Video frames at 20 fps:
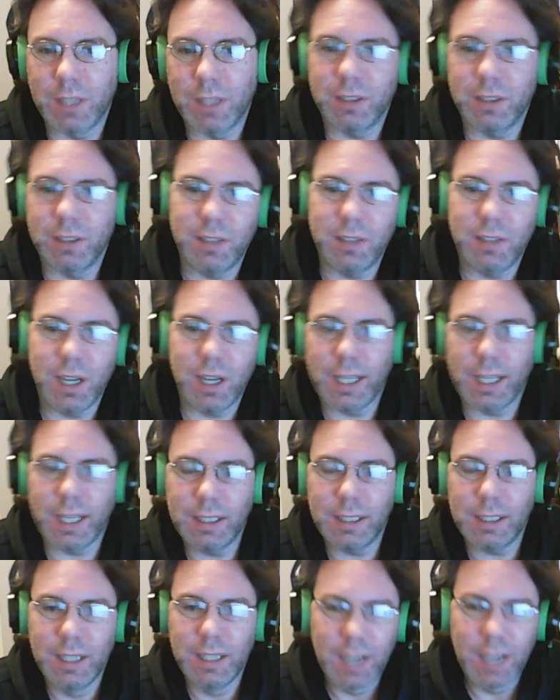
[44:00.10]
just not.
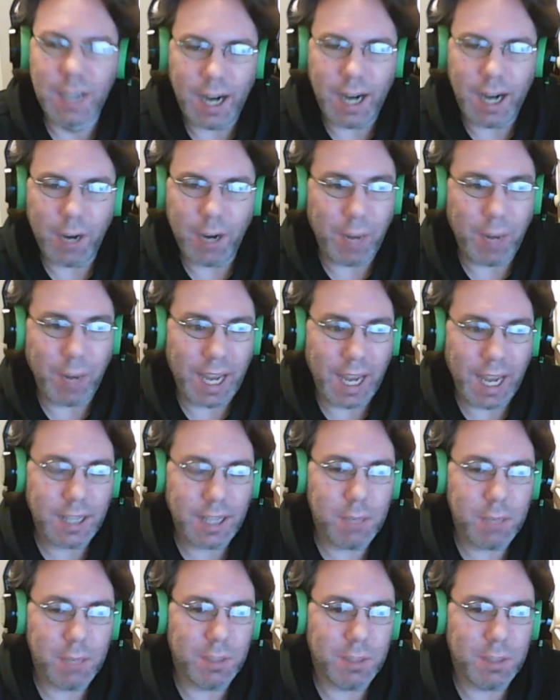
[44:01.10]
I don't hate
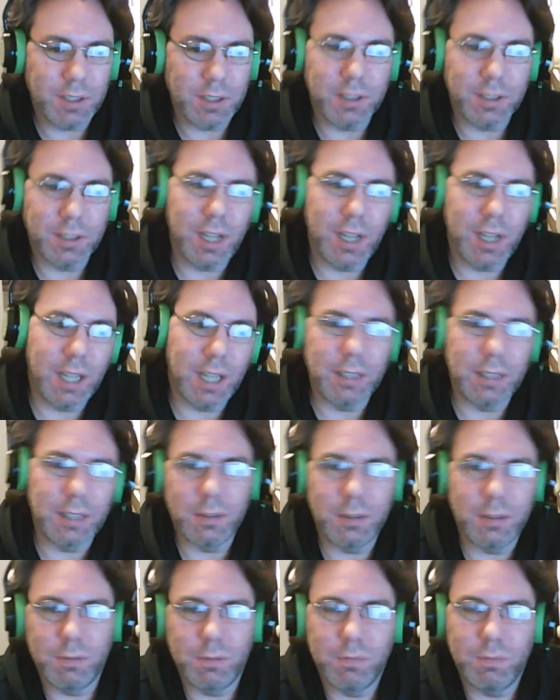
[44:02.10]
them. It's just not
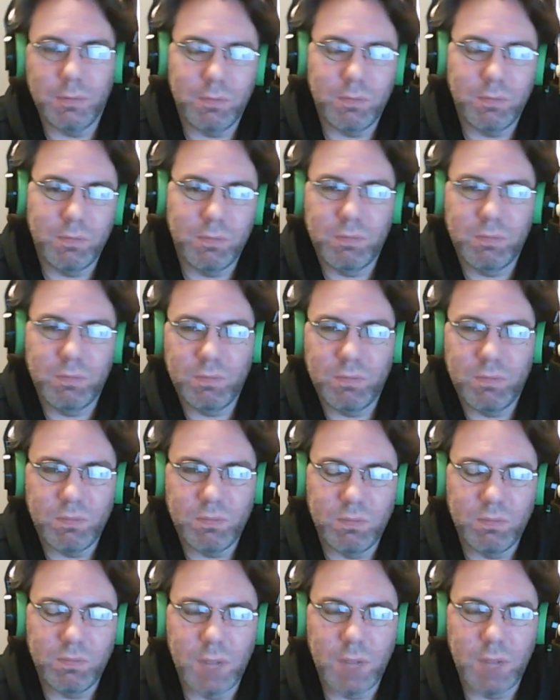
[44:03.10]

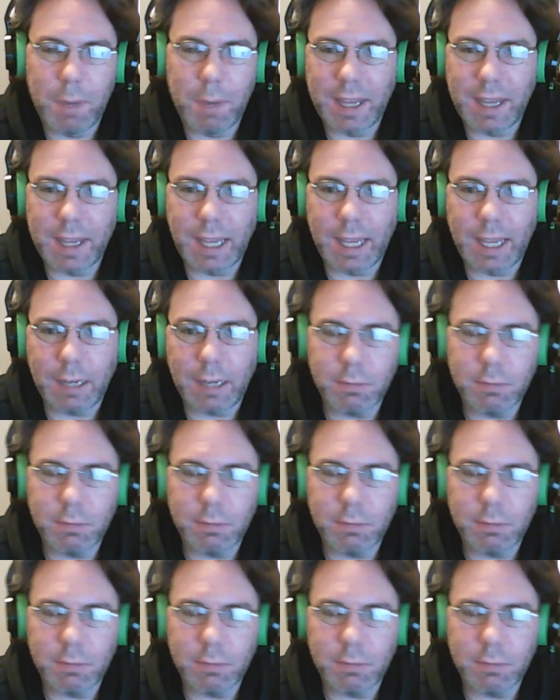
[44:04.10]
my thing.